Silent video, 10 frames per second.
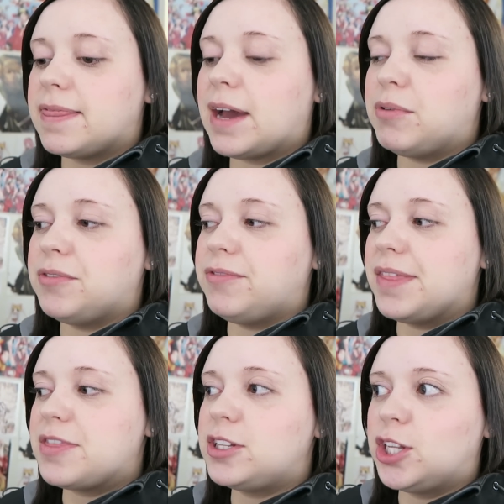that will
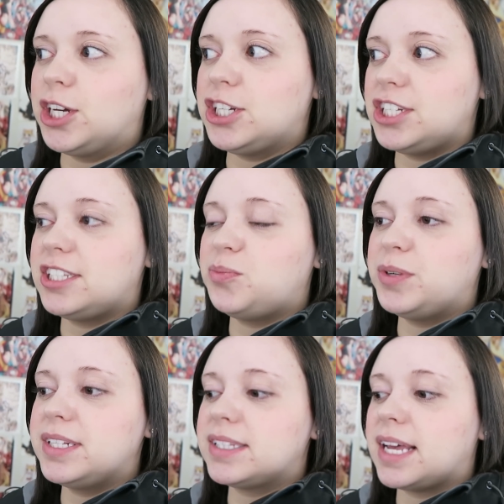fit the largest
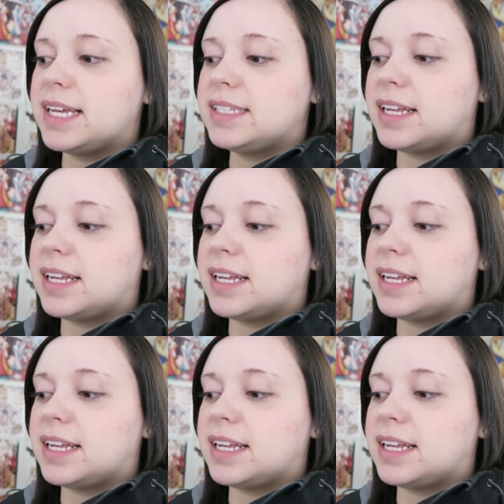print size,